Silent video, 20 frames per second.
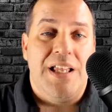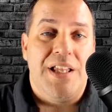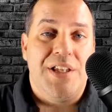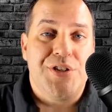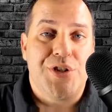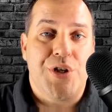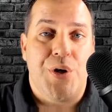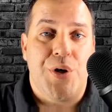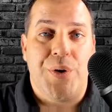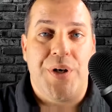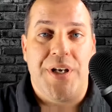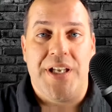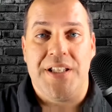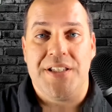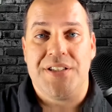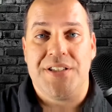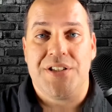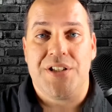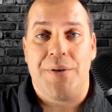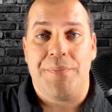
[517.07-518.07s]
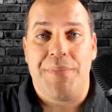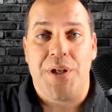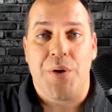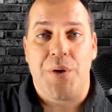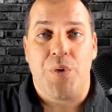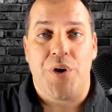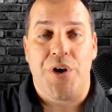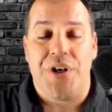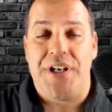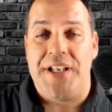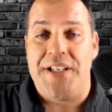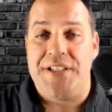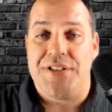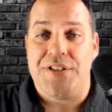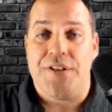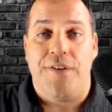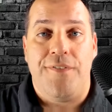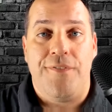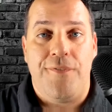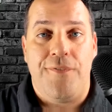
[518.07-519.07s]
So it's something where it's
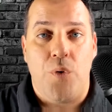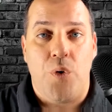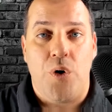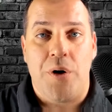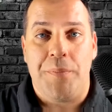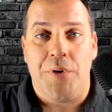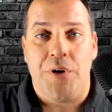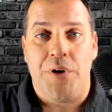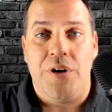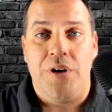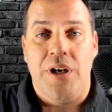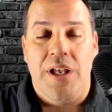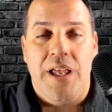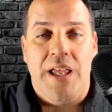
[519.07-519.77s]
affordable.